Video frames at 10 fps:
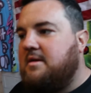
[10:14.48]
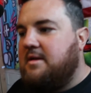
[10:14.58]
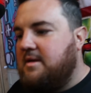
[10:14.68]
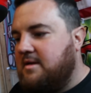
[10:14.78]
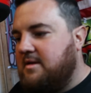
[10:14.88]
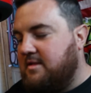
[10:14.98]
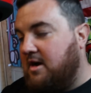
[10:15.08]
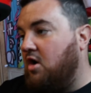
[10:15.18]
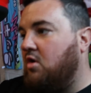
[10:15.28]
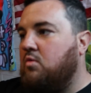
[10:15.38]
the
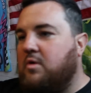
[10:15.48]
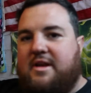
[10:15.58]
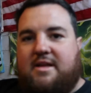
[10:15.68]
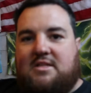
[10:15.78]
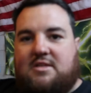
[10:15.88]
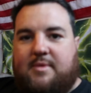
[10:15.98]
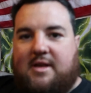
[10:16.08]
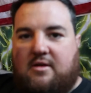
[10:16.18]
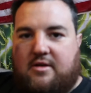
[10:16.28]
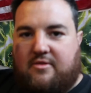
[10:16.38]
hole would need to be
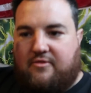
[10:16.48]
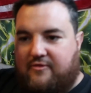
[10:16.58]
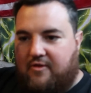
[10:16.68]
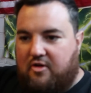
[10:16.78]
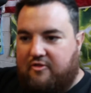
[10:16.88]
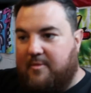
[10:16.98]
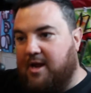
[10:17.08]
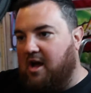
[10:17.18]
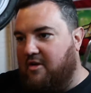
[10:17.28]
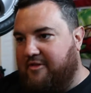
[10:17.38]
like
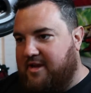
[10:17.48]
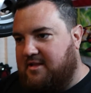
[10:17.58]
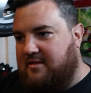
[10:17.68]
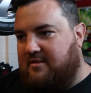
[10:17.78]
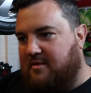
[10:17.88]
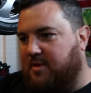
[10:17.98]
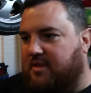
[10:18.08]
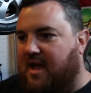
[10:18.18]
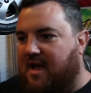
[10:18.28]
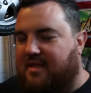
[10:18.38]
5mm off it to be
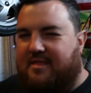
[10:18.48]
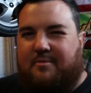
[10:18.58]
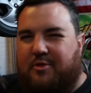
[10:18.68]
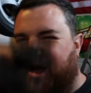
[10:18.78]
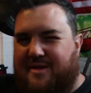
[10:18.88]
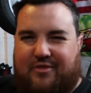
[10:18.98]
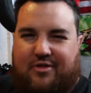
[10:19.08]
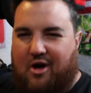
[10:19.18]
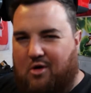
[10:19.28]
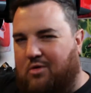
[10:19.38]
that, and then would have a
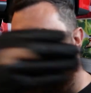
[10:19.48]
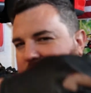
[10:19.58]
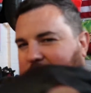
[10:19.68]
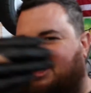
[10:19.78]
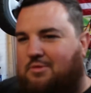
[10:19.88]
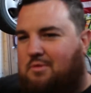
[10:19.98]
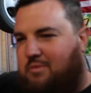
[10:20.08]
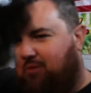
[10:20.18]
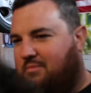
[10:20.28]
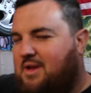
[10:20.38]
hole next to it
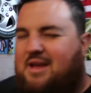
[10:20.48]
with a.